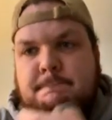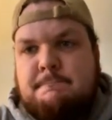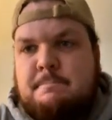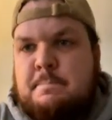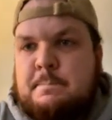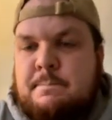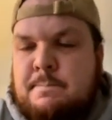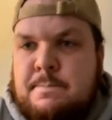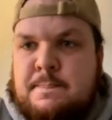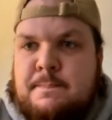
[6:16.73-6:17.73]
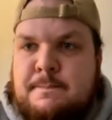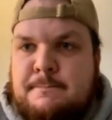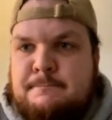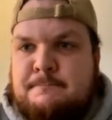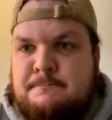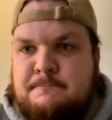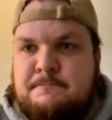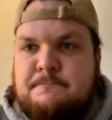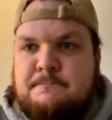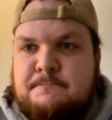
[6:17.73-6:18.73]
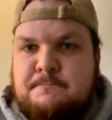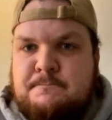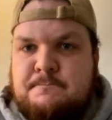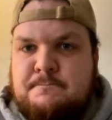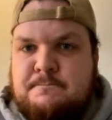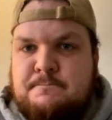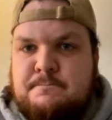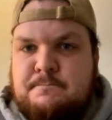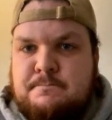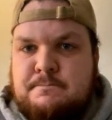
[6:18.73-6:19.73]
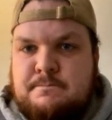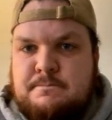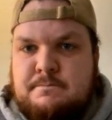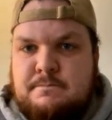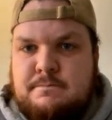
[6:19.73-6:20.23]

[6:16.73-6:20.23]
This person isn't speaking.